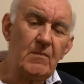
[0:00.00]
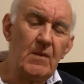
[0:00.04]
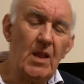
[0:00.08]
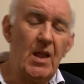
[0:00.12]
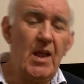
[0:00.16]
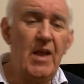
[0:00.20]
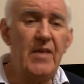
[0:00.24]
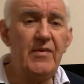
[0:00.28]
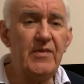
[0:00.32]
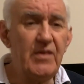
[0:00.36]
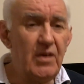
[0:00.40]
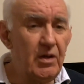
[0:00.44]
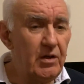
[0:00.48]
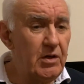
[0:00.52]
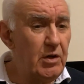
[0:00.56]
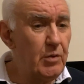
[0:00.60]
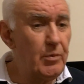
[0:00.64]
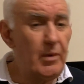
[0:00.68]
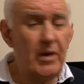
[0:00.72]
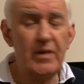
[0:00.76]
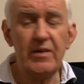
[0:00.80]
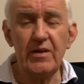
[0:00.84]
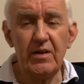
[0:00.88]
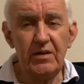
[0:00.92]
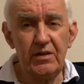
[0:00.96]
And the only
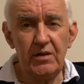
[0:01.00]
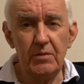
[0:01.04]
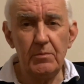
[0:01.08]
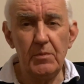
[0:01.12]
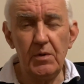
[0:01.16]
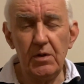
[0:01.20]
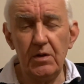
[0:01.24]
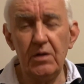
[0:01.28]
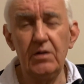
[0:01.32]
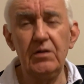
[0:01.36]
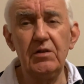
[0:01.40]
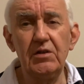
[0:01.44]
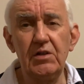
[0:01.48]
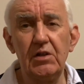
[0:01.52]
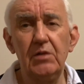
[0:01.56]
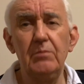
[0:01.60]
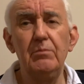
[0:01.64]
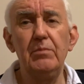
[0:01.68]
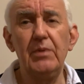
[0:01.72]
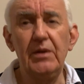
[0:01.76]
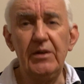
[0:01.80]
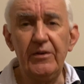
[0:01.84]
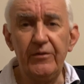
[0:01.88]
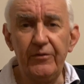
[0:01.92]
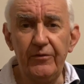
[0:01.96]
way that demand can
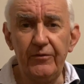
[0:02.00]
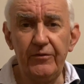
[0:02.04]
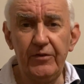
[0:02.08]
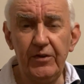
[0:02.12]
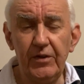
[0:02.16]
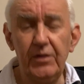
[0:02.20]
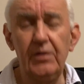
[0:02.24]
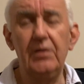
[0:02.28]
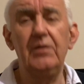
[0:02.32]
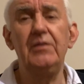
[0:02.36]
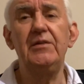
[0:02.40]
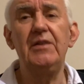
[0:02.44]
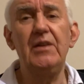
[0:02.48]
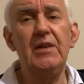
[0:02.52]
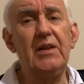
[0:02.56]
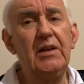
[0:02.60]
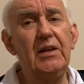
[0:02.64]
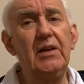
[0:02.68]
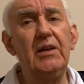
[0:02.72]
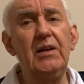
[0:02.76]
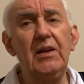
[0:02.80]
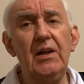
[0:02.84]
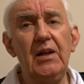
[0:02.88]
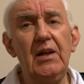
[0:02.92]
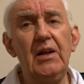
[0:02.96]
be filled
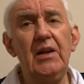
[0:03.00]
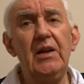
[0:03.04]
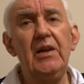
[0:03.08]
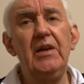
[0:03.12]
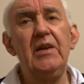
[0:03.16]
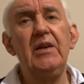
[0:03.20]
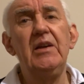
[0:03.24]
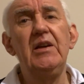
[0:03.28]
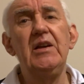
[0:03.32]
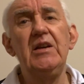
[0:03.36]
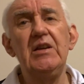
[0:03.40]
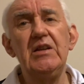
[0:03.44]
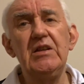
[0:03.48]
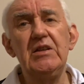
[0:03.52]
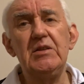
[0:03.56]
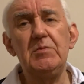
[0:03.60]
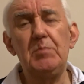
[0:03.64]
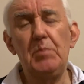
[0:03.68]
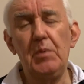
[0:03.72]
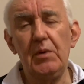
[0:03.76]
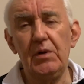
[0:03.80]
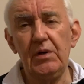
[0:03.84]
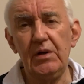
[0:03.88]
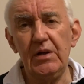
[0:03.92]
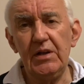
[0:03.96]
now is
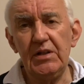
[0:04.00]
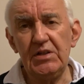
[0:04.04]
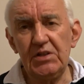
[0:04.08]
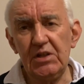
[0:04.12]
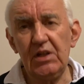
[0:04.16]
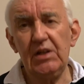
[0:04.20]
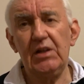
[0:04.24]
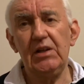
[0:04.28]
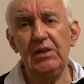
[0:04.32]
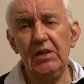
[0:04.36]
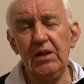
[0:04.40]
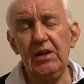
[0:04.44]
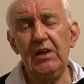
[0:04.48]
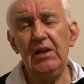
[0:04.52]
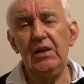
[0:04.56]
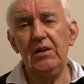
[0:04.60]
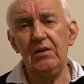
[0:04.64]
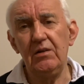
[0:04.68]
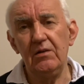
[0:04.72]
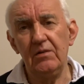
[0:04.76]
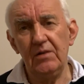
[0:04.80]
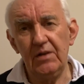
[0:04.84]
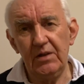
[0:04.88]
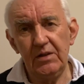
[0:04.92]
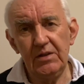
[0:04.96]
by second-hand
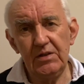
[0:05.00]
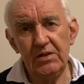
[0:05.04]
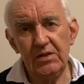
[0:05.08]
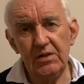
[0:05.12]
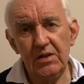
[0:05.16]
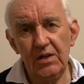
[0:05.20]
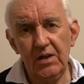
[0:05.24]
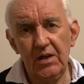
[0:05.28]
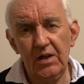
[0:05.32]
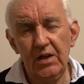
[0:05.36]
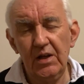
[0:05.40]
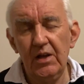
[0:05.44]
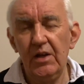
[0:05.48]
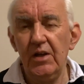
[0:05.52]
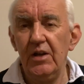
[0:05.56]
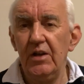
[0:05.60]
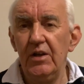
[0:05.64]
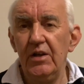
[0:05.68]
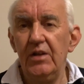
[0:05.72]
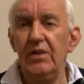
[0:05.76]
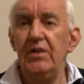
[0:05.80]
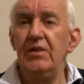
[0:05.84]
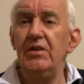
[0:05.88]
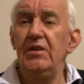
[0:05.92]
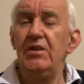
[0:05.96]
units.
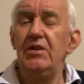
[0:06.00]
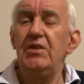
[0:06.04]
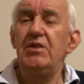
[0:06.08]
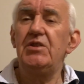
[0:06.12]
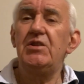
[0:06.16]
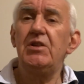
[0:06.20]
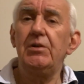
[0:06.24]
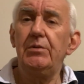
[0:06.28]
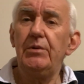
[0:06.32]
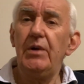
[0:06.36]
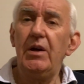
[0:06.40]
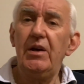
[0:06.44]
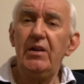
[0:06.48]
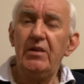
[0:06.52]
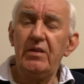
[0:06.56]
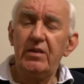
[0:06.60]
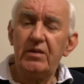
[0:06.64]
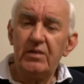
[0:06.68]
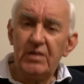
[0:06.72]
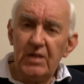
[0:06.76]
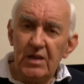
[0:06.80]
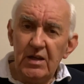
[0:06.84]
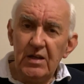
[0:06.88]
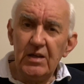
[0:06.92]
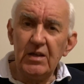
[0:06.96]
So I
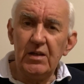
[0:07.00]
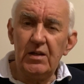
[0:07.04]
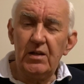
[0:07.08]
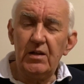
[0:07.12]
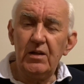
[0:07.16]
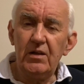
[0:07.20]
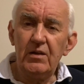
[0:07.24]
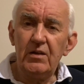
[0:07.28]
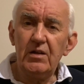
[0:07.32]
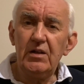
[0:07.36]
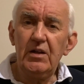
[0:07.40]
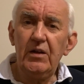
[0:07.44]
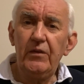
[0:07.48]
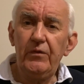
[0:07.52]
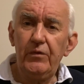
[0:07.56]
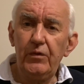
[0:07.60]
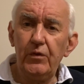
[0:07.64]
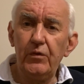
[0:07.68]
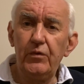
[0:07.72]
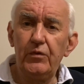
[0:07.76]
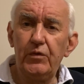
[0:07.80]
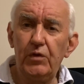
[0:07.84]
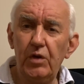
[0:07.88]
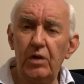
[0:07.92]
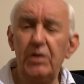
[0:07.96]
think that if
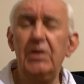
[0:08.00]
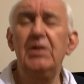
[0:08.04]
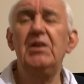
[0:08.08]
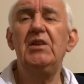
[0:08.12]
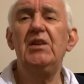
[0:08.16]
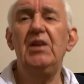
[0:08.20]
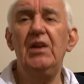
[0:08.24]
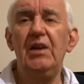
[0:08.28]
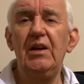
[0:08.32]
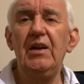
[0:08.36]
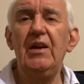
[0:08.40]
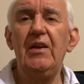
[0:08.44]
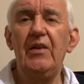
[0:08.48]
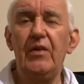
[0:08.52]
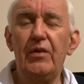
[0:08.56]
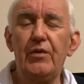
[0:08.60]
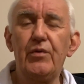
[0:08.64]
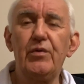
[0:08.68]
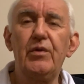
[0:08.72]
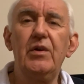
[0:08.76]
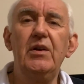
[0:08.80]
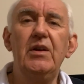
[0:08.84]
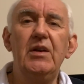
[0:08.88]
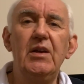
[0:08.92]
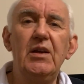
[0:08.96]
you've got a
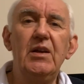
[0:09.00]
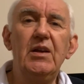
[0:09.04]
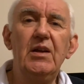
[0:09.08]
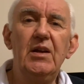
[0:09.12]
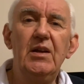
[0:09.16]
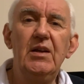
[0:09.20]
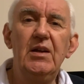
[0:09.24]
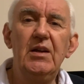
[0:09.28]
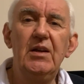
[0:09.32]
K3,